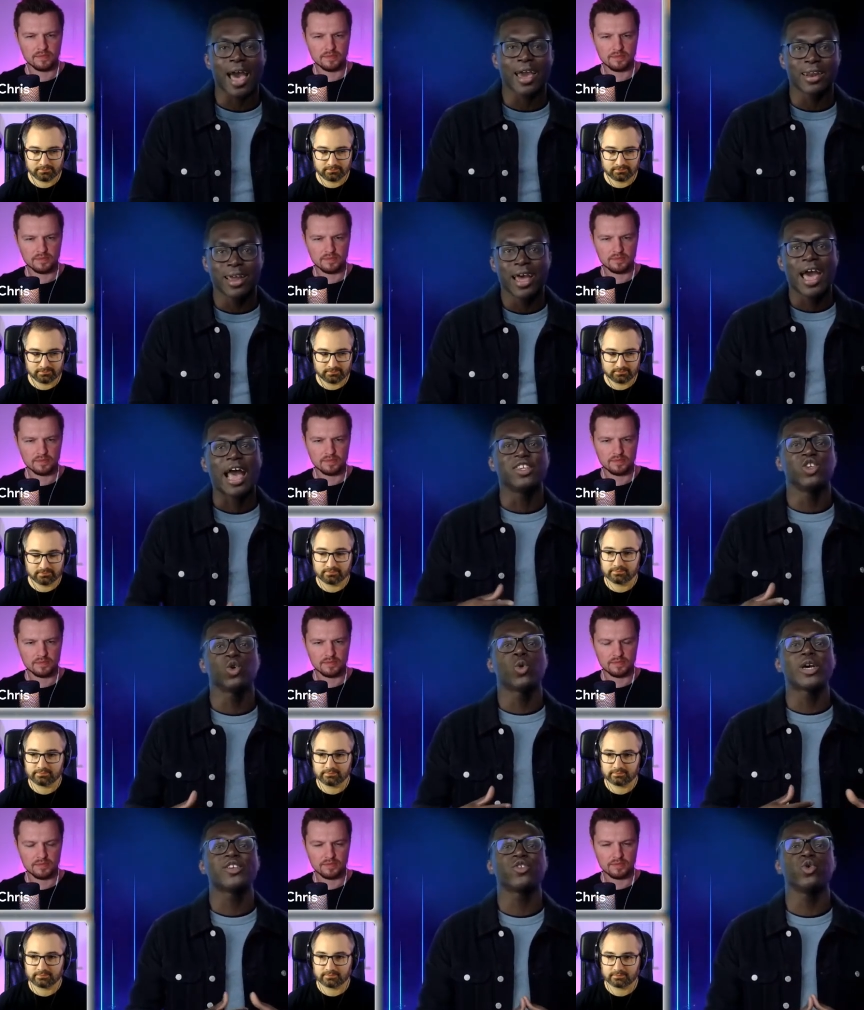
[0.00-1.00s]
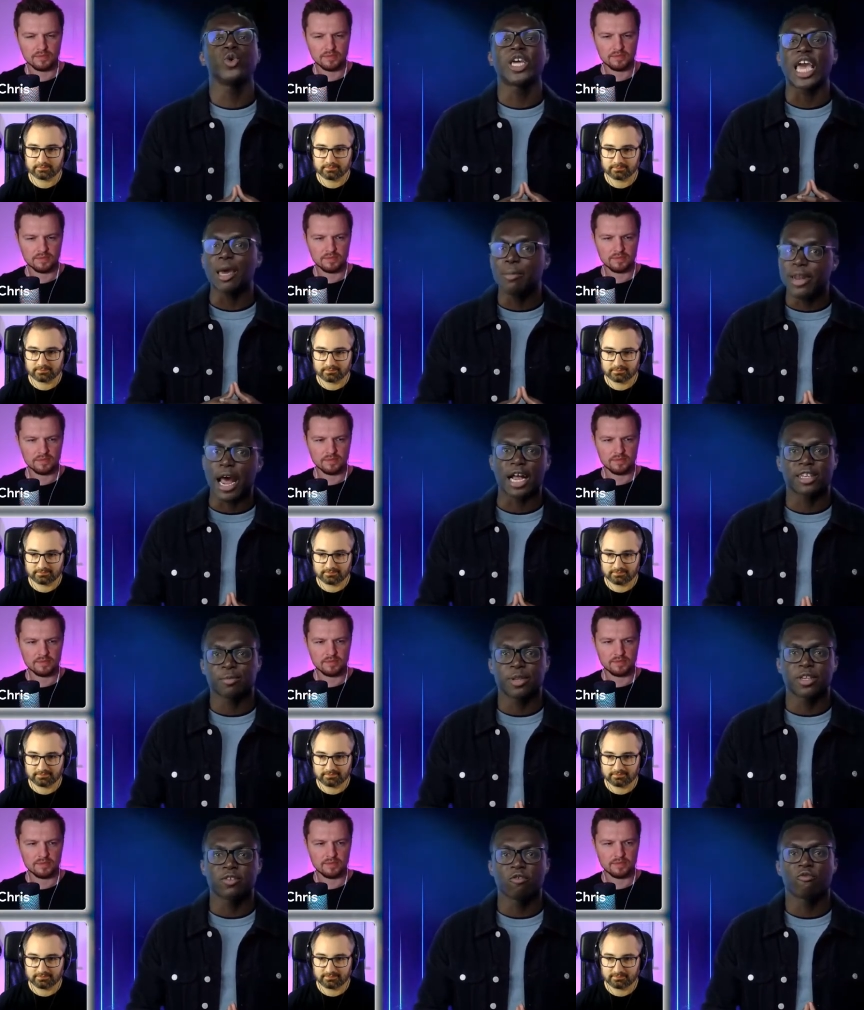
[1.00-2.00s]
Speaker 1: guide as you quest through game
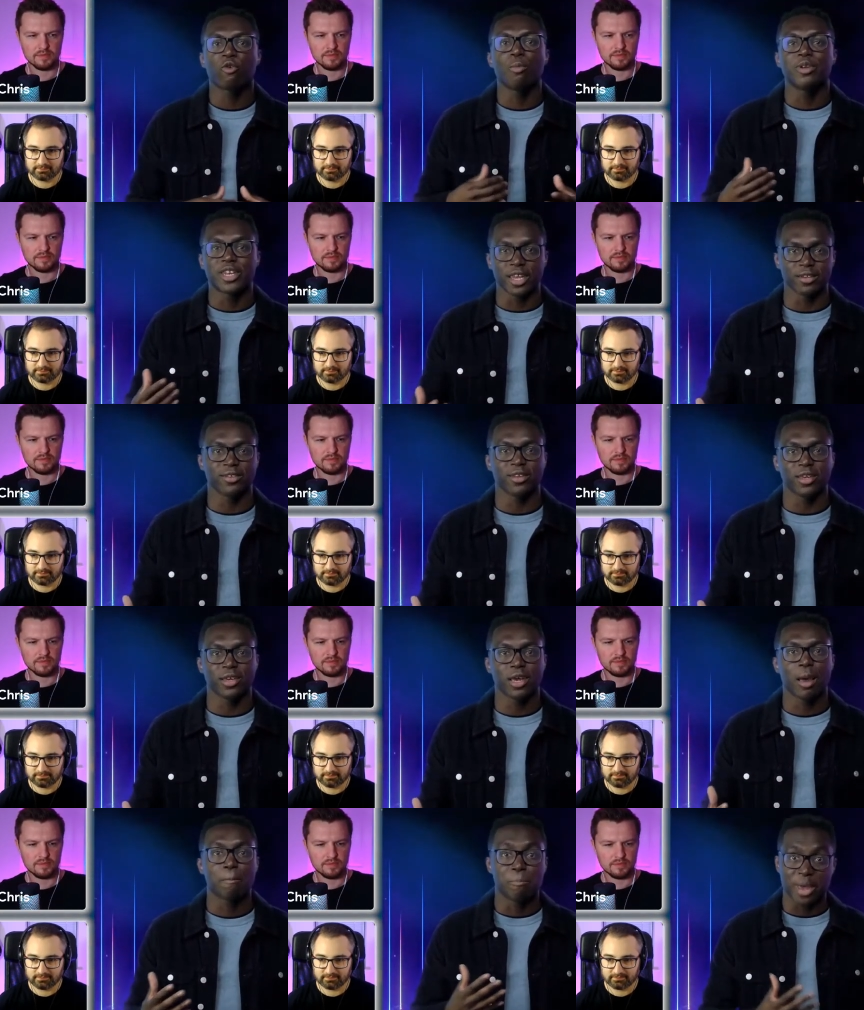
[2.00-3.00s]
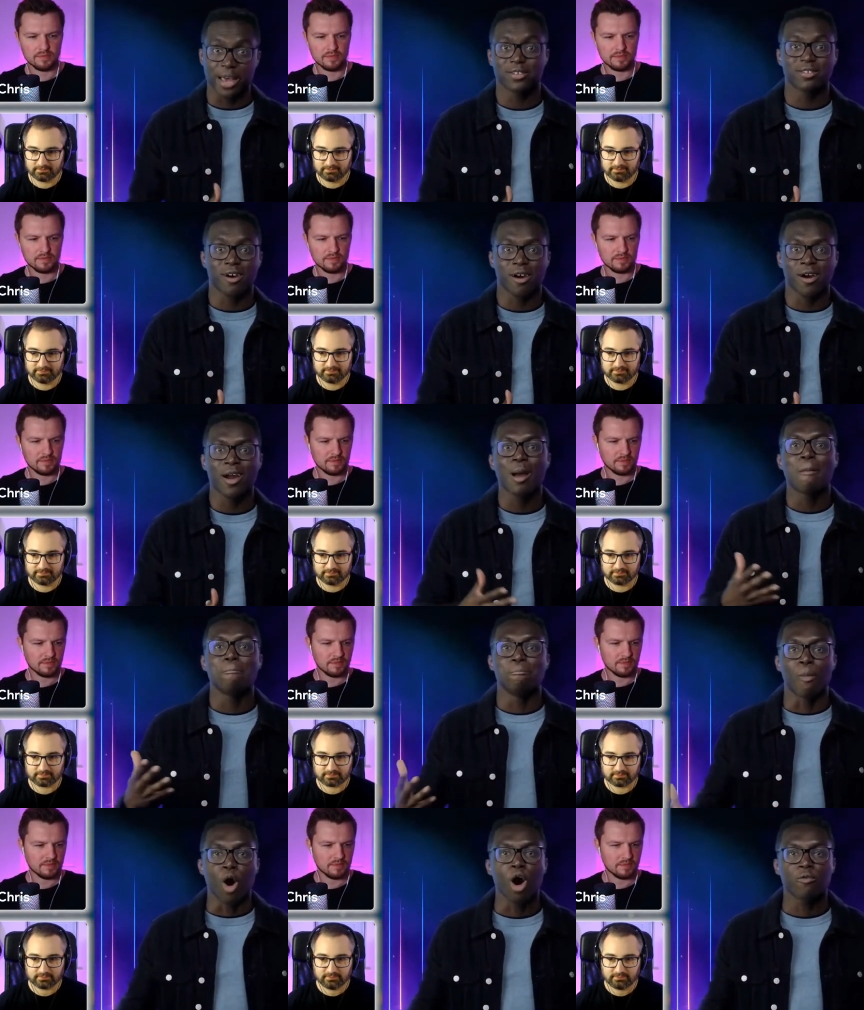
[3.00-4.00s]
announcements from Disney, Pixar,
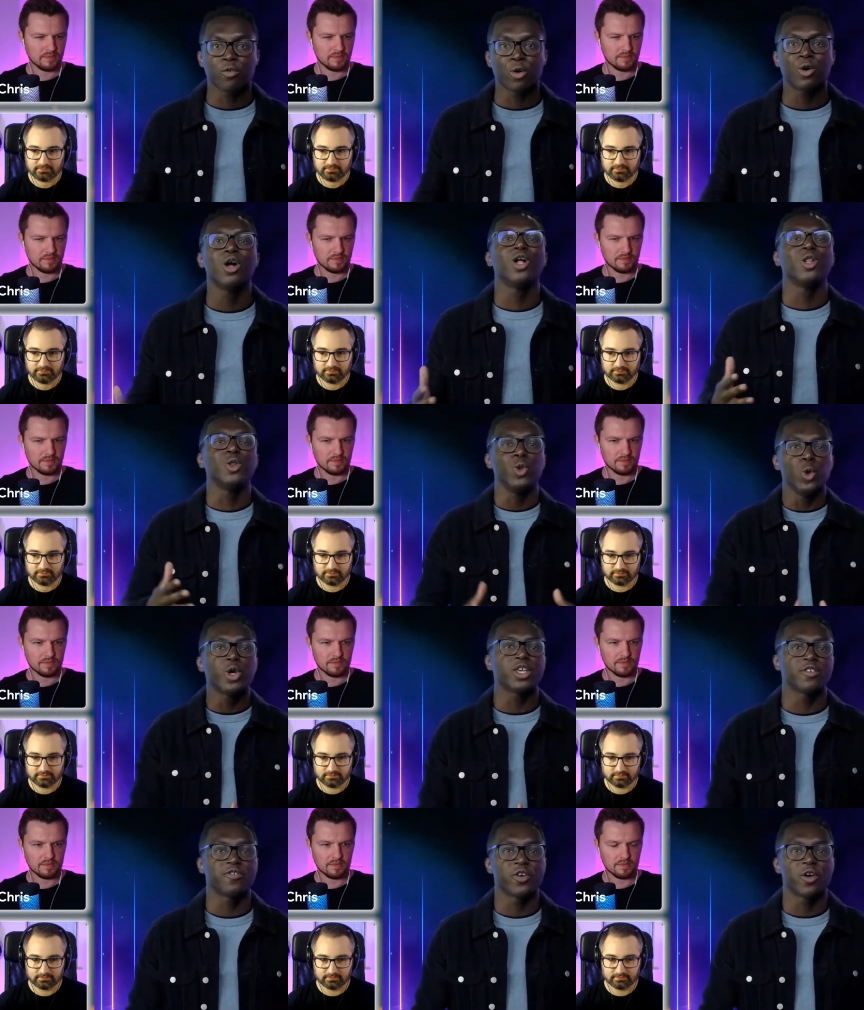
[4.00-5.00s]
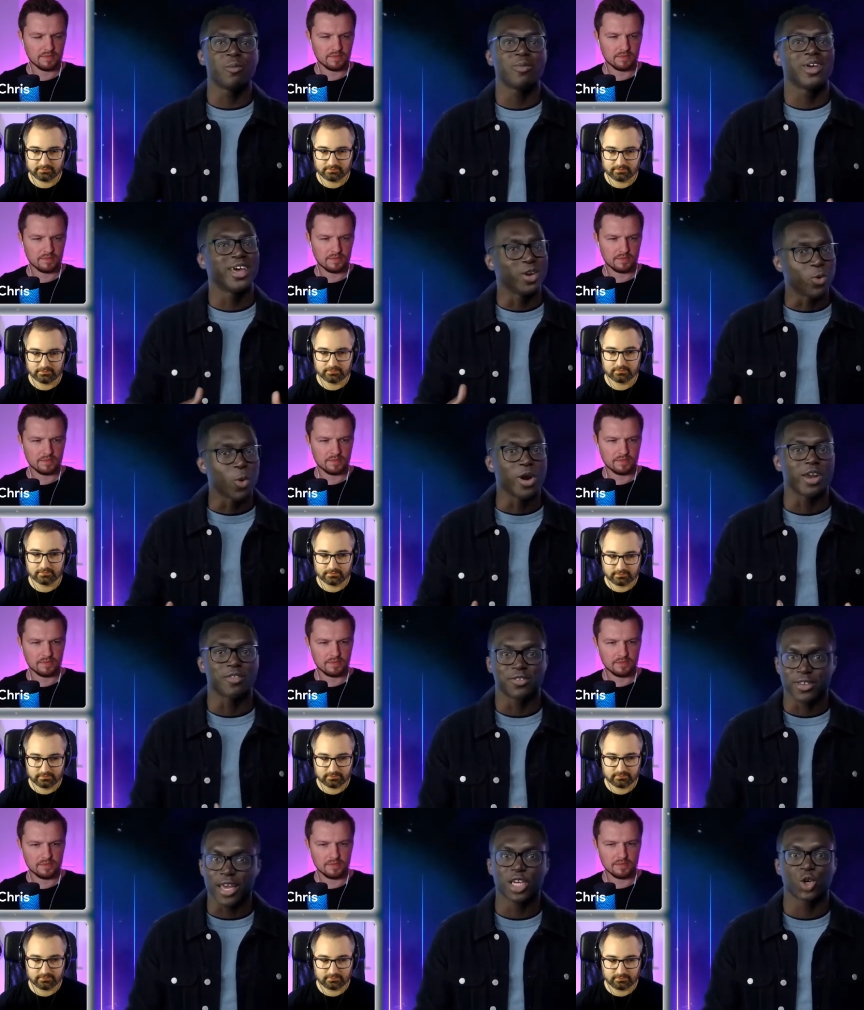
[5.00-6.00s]
Marvel, Lucasfilm, and
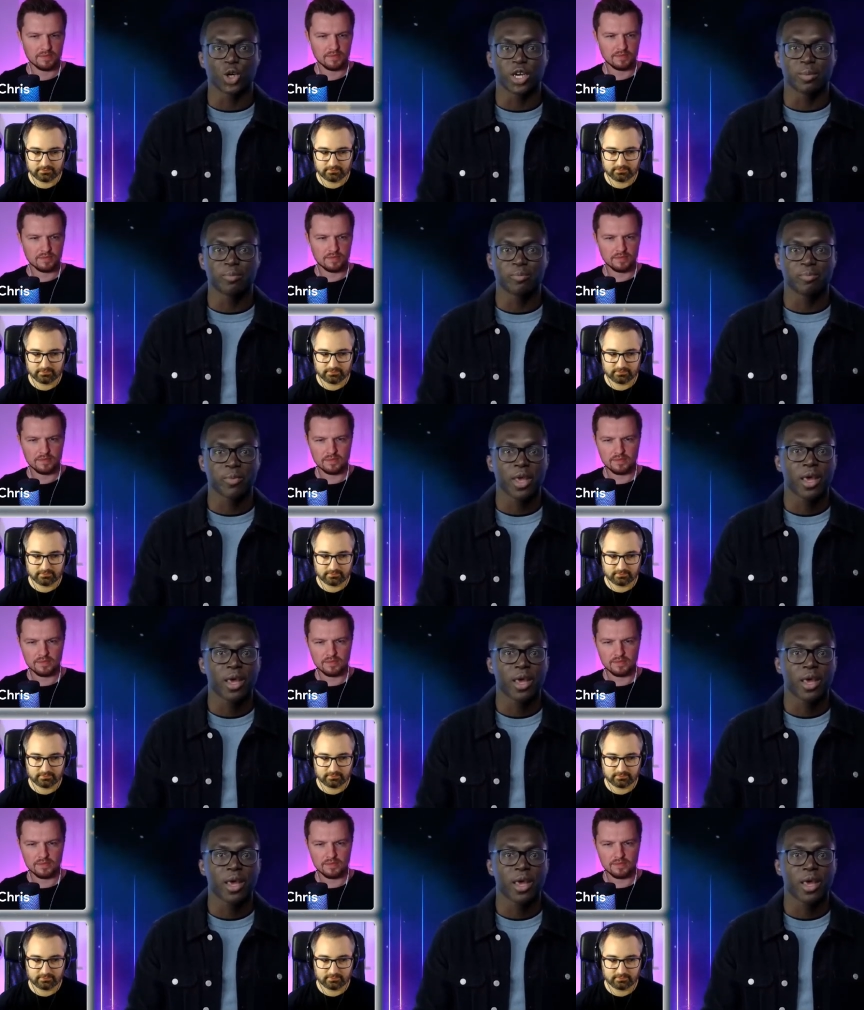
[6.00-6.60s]
twentieth century.